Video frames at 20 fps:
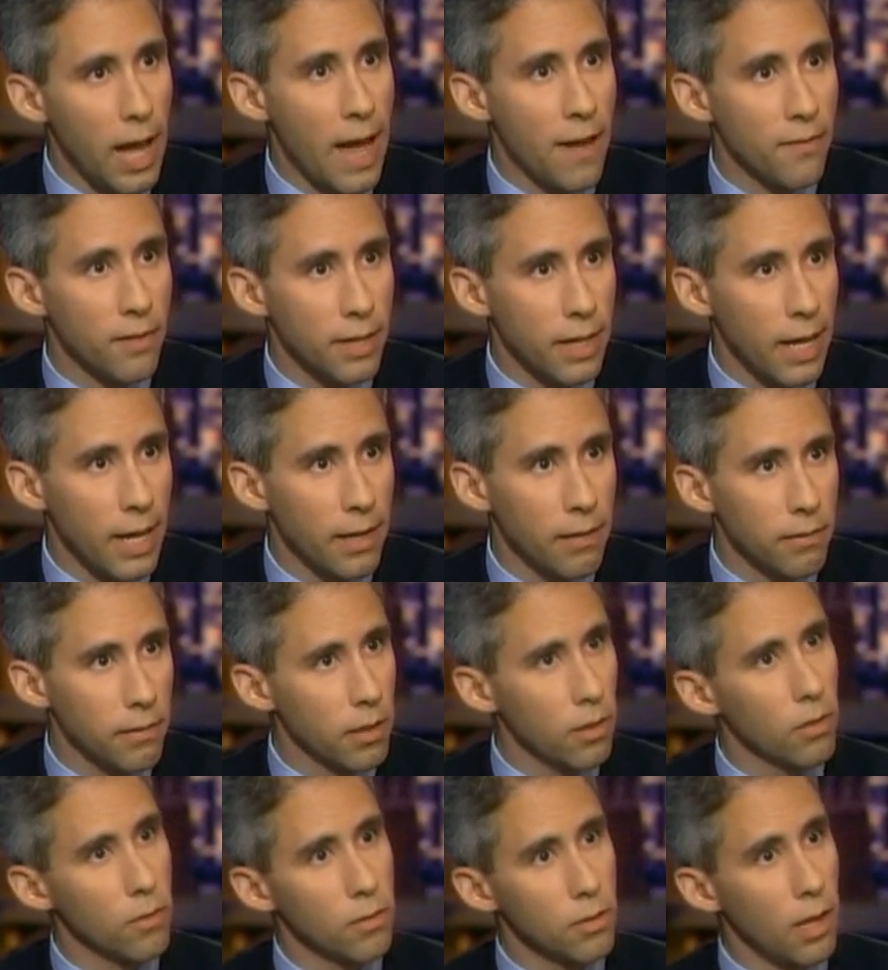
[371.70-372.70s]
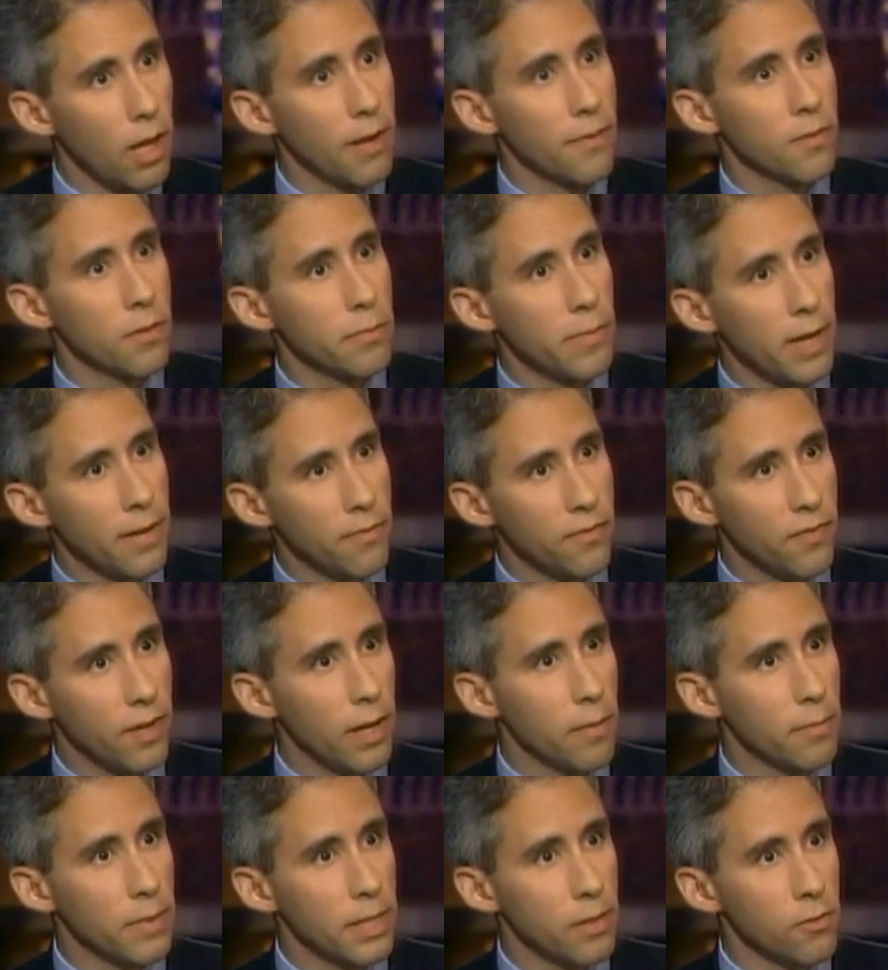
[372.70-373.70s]
advocate. You know, a lot of them have
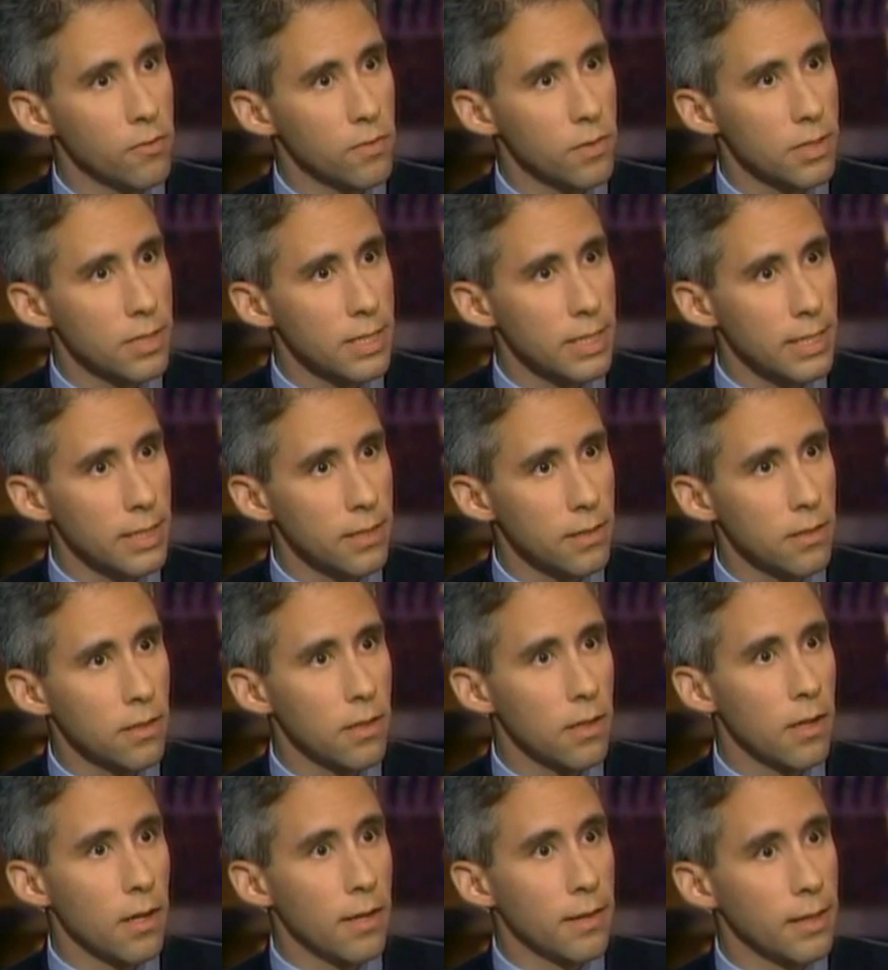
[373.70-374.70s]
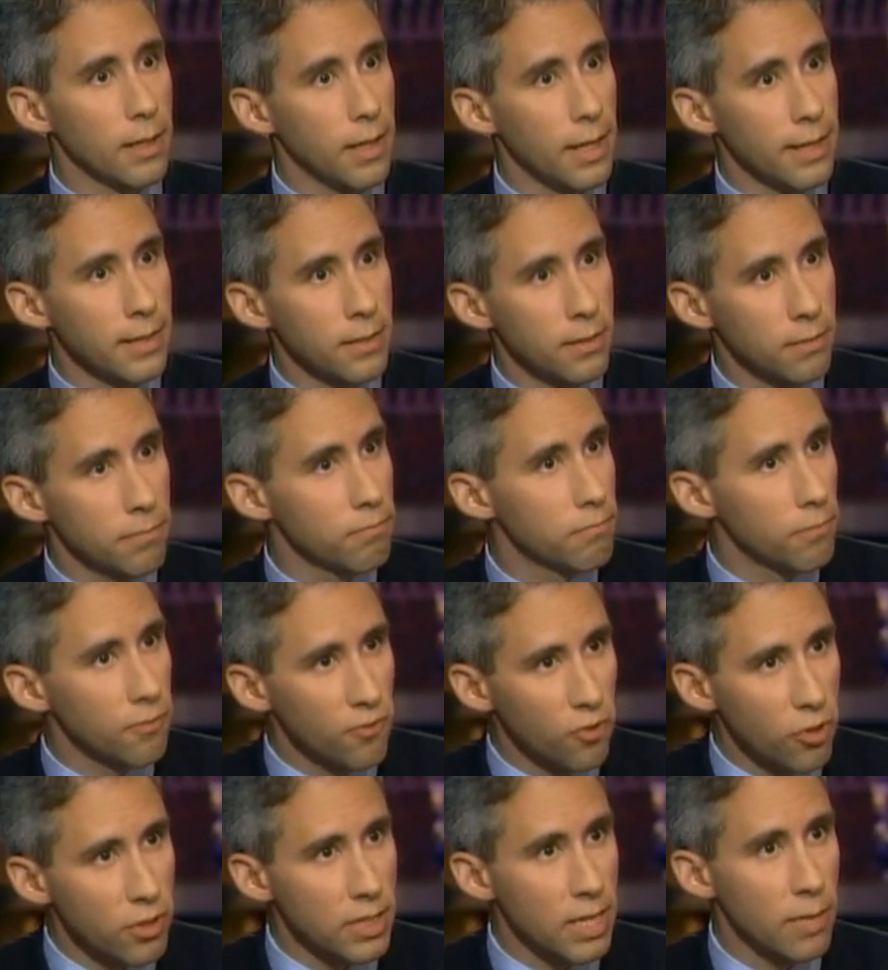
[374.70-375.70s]
family overseas. They like to,
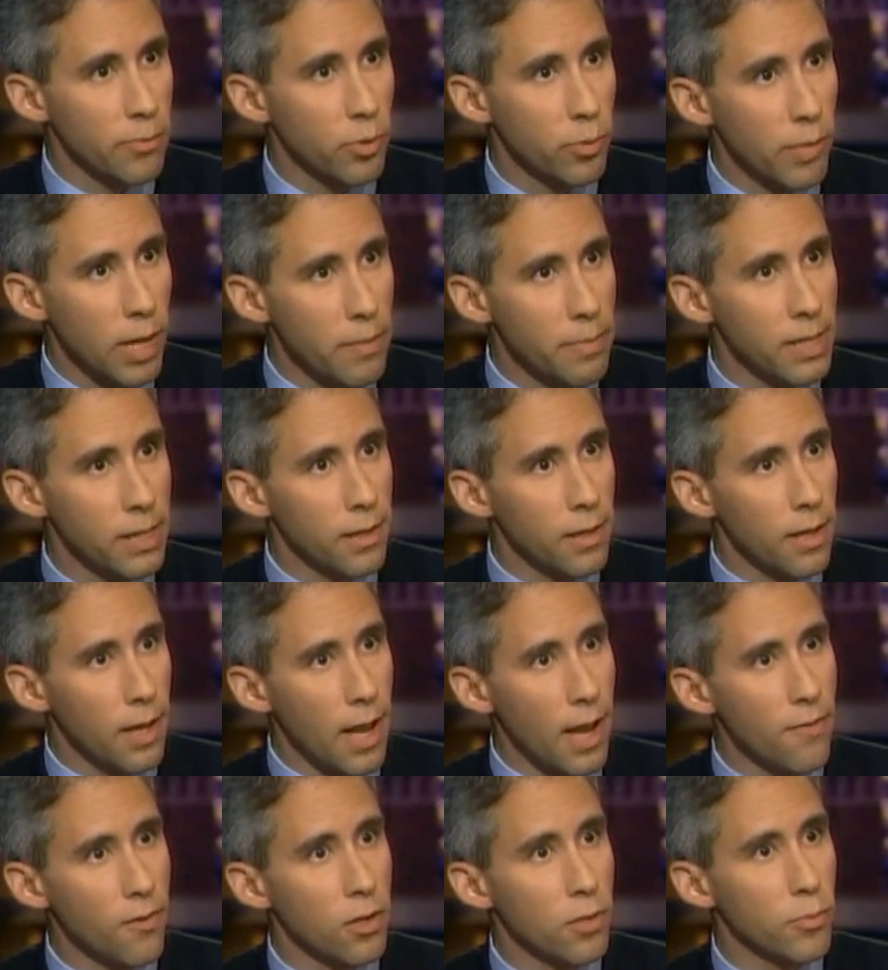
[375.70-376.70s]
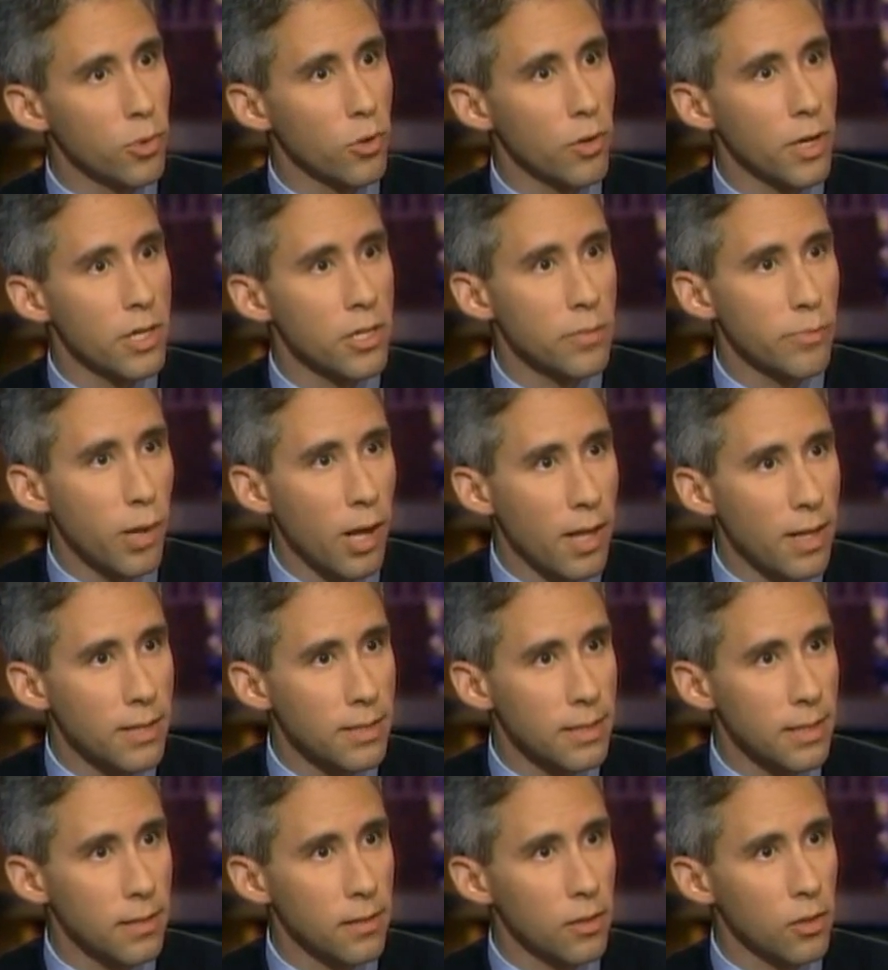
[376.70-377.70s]
for example, maybe have our immigration
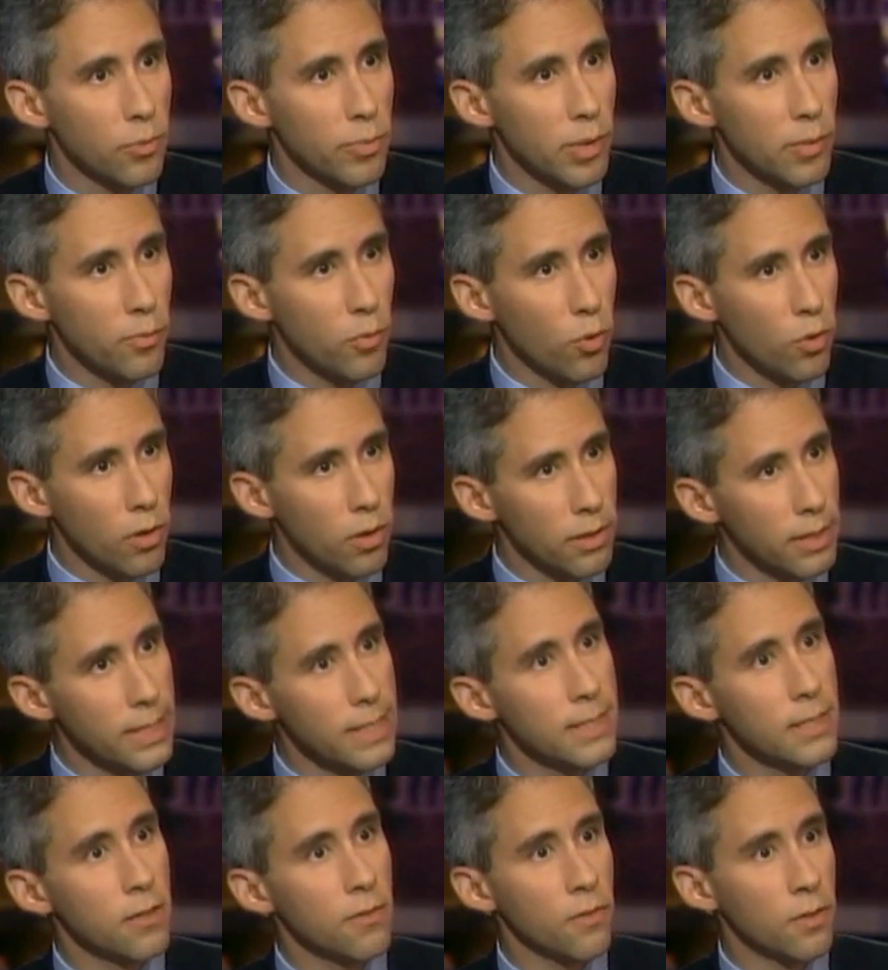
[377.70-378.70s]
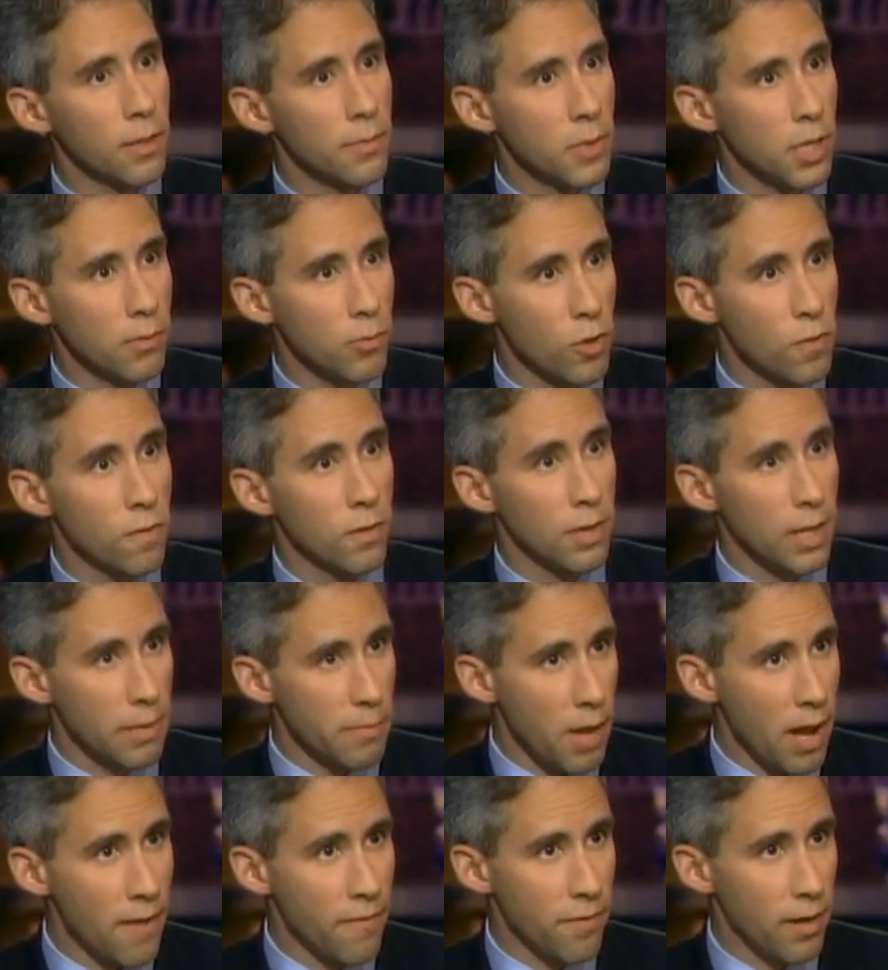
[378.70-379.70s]
policy a little bit more easier for them to come over,
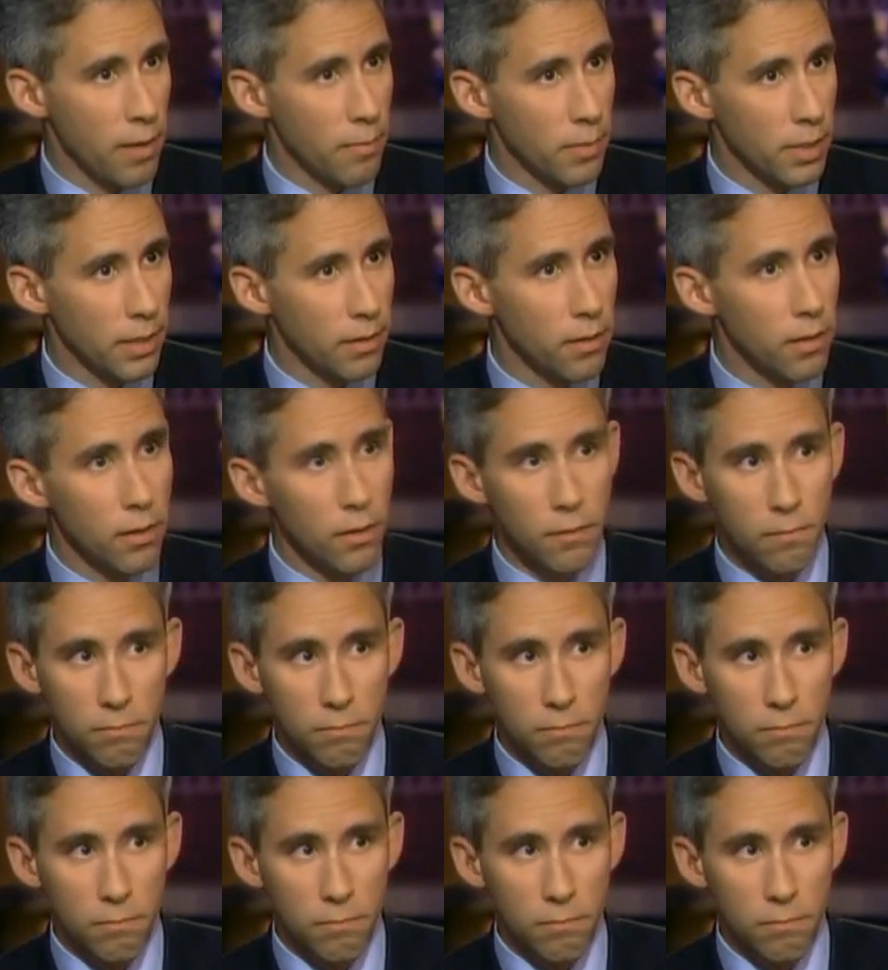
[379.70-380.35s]
like my family.